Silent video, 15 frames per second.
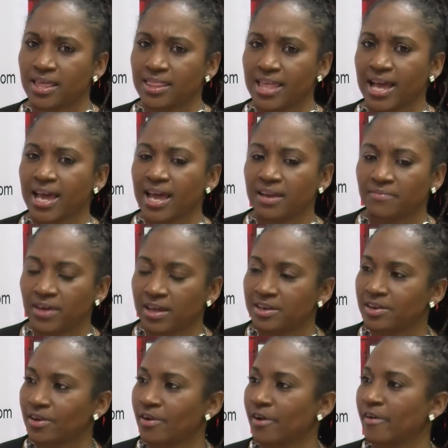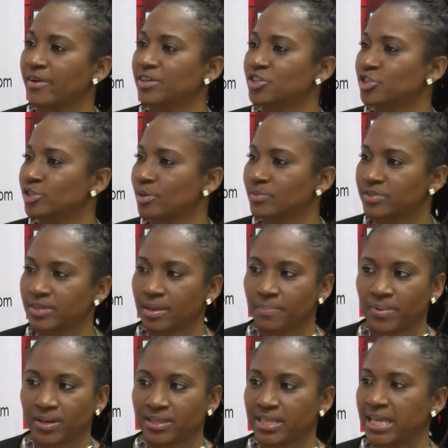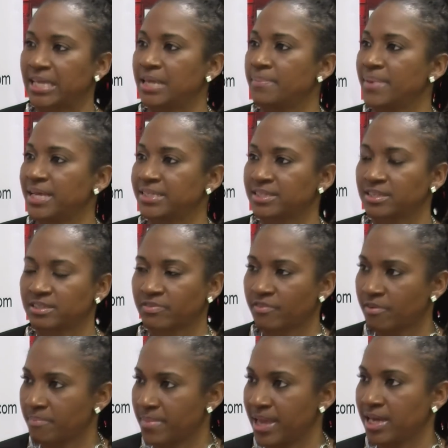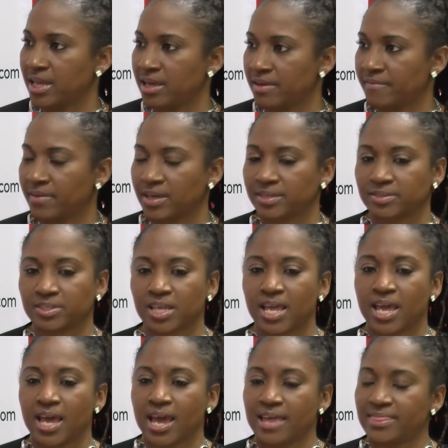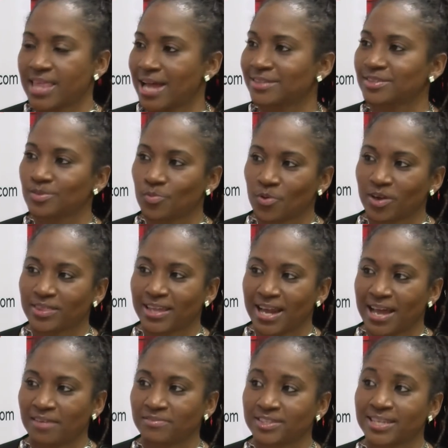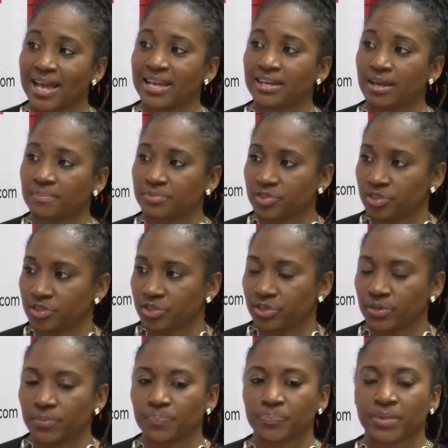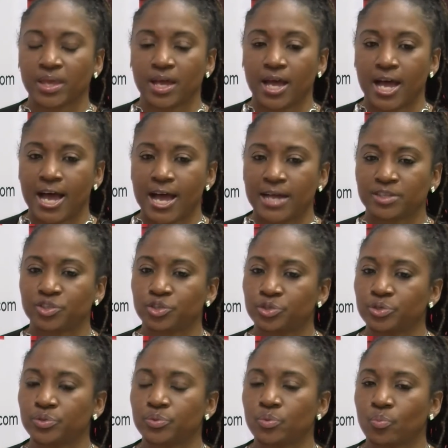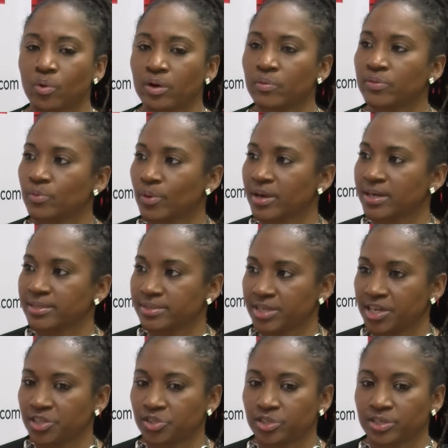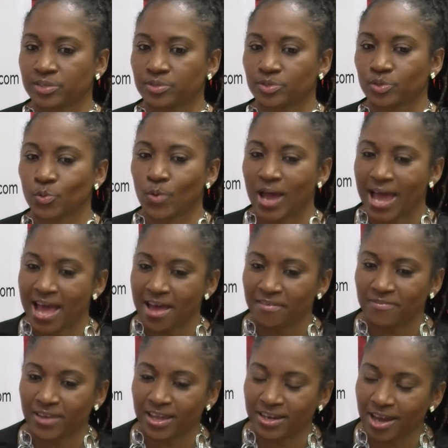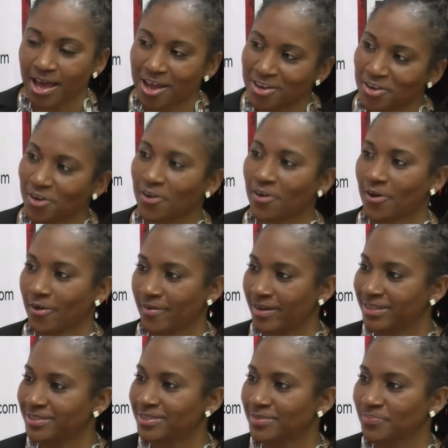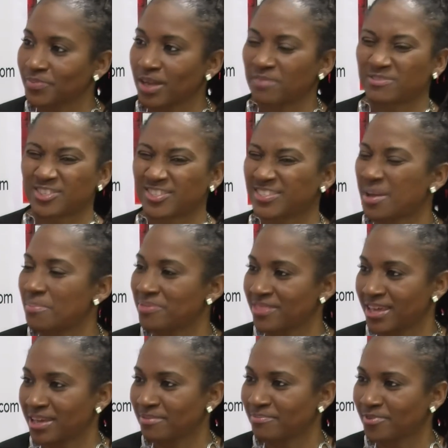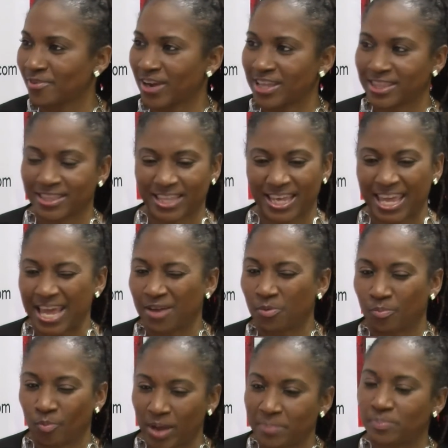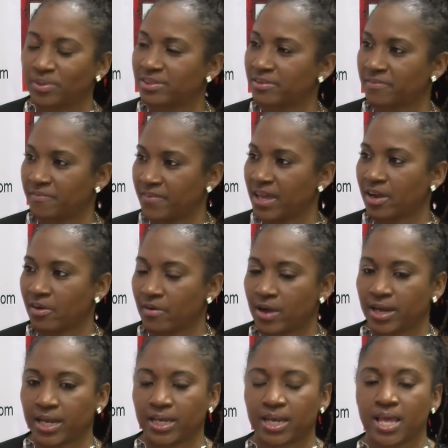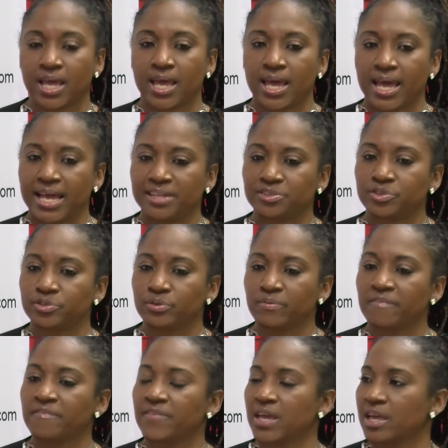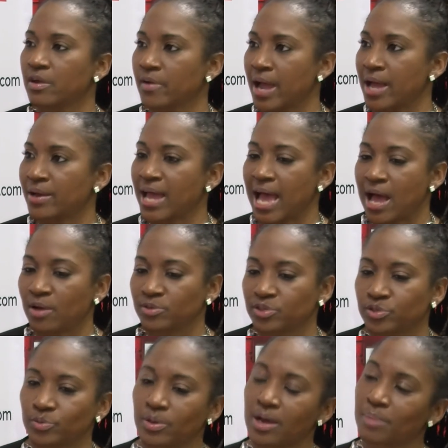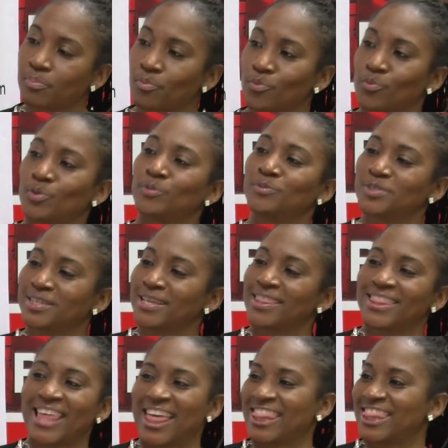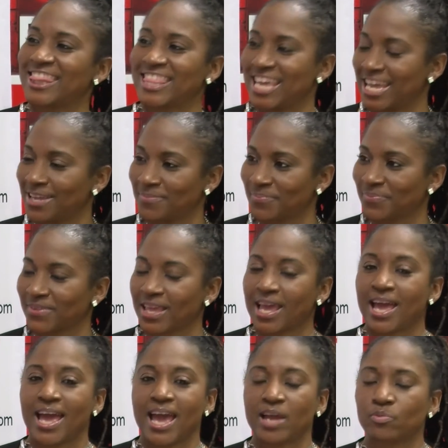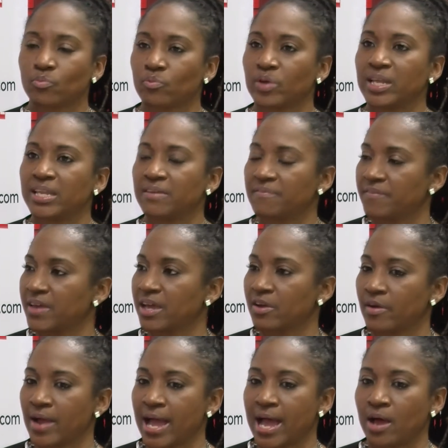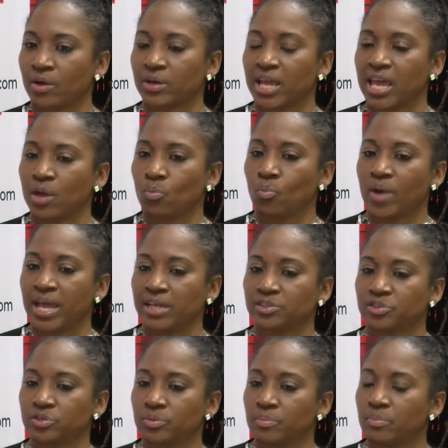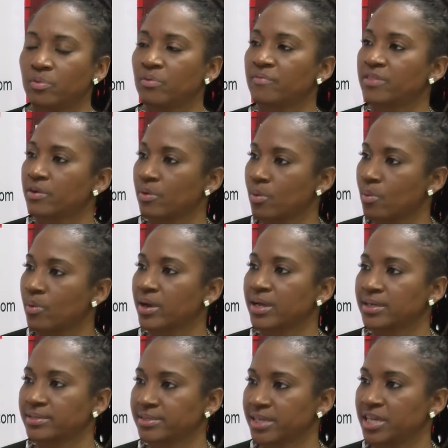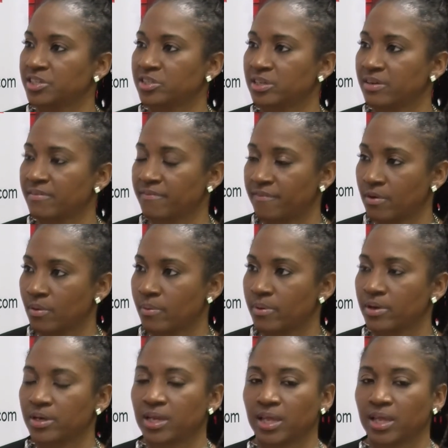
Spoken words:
That kind of undercurrent shows up on a daily basis for many of us. And that's the work that I have signed up to do, to work with organizations who have an undercurrent of something, right, that they can't quite put their finger on it, and to figure out how to uproot that thing and really figure out a way to move their organization forward.